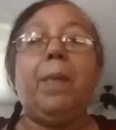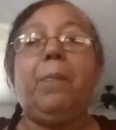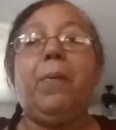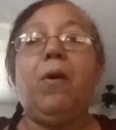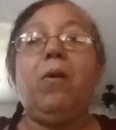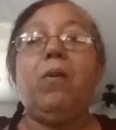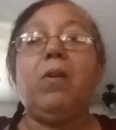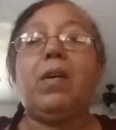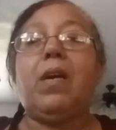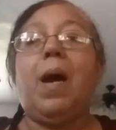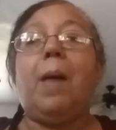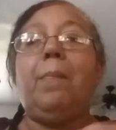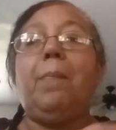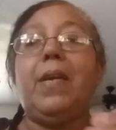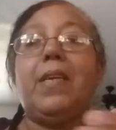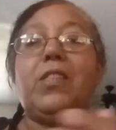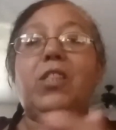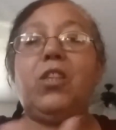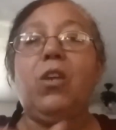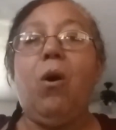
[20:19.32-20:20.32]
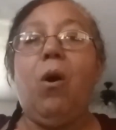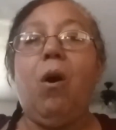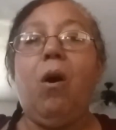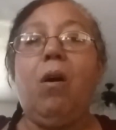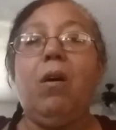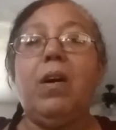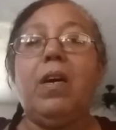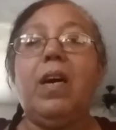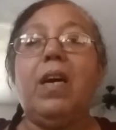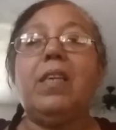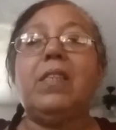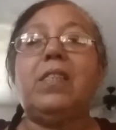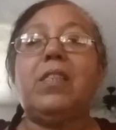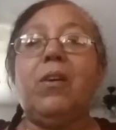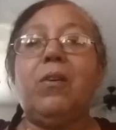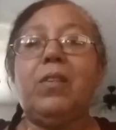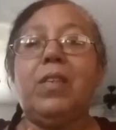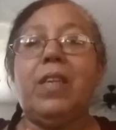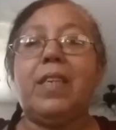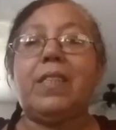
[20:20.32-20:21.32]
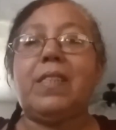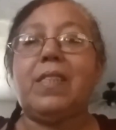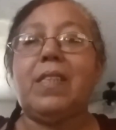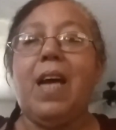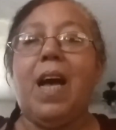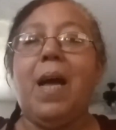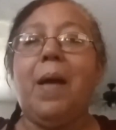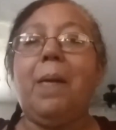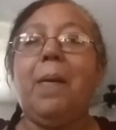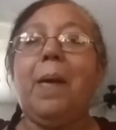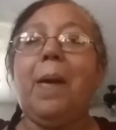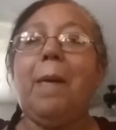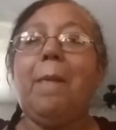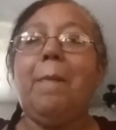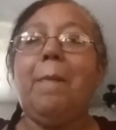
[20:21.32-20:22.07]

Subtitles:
people, God bless you all. Until next time.